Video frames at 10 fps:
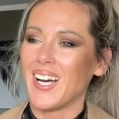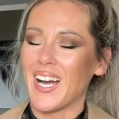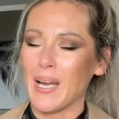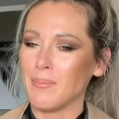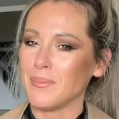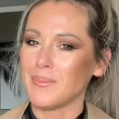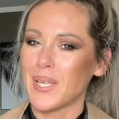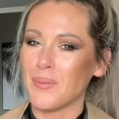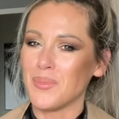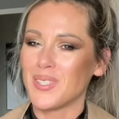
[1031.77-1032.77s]

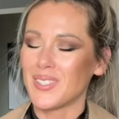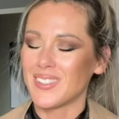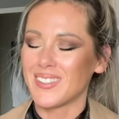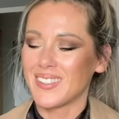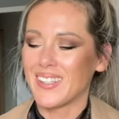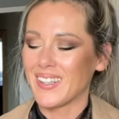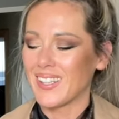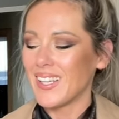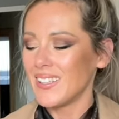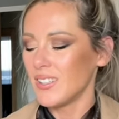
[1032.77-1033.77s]
I'm
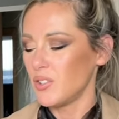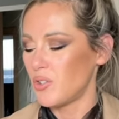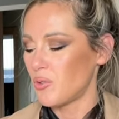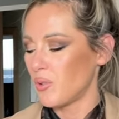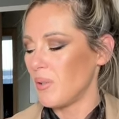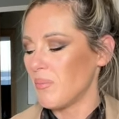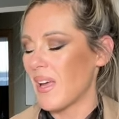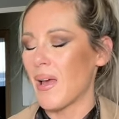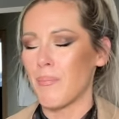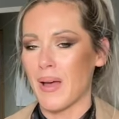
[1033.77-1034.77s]
still dream
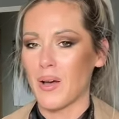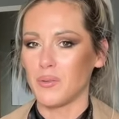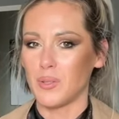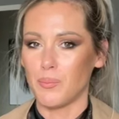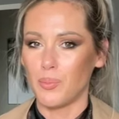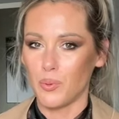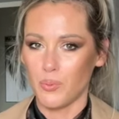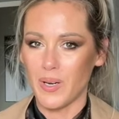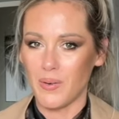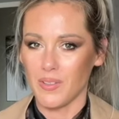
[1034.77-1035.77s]
about the
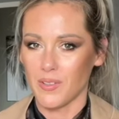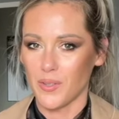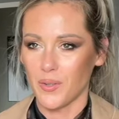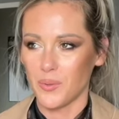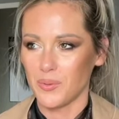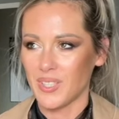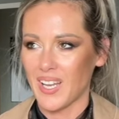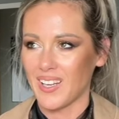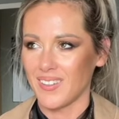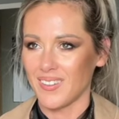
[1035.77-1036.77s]
Burberry coat,
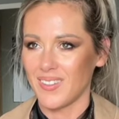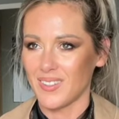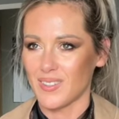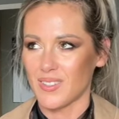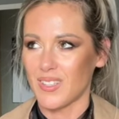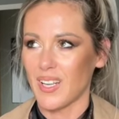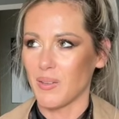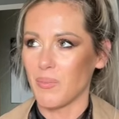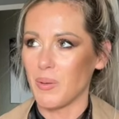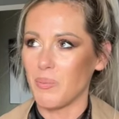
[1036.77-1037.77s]
and this is like
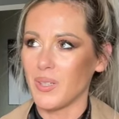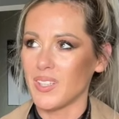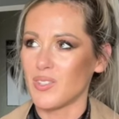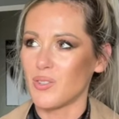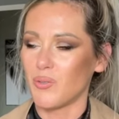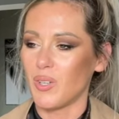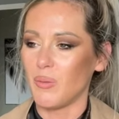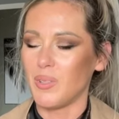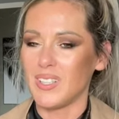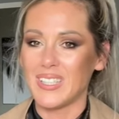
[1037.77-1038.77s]
my biggest
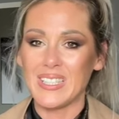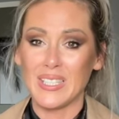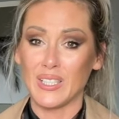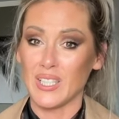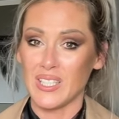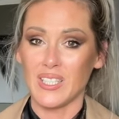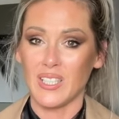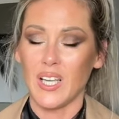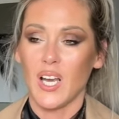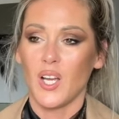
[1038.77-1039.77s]
dream. It isn't
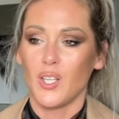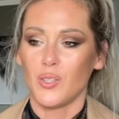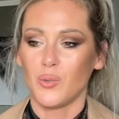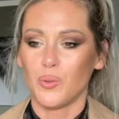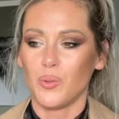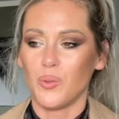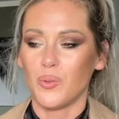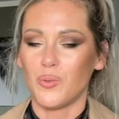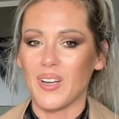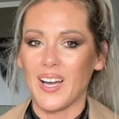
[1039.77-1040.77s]
easy to
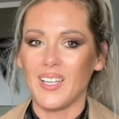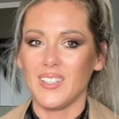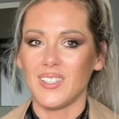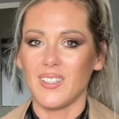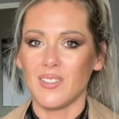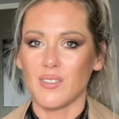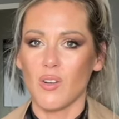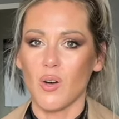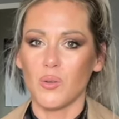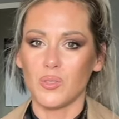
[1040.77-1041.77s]
find this
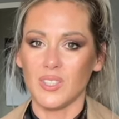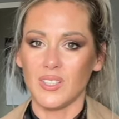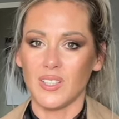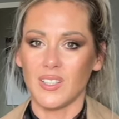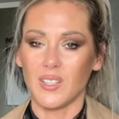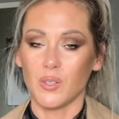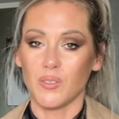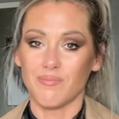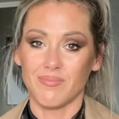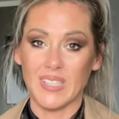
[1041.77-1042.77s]
coat in the
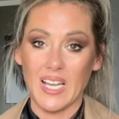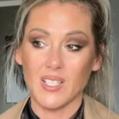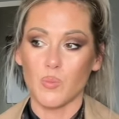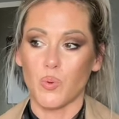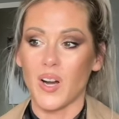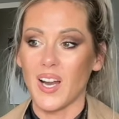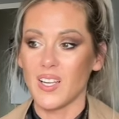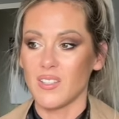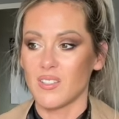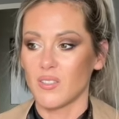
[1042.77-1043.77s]
nice
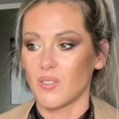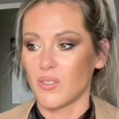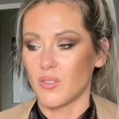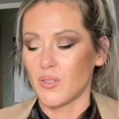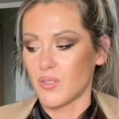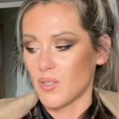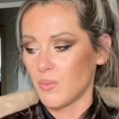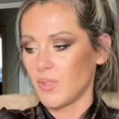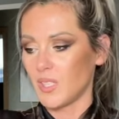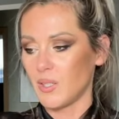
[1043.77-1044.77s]
price or
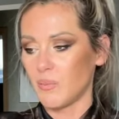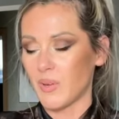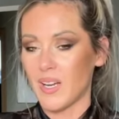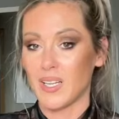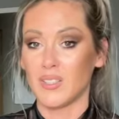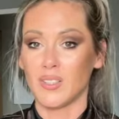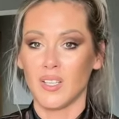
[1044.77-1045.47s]
something, but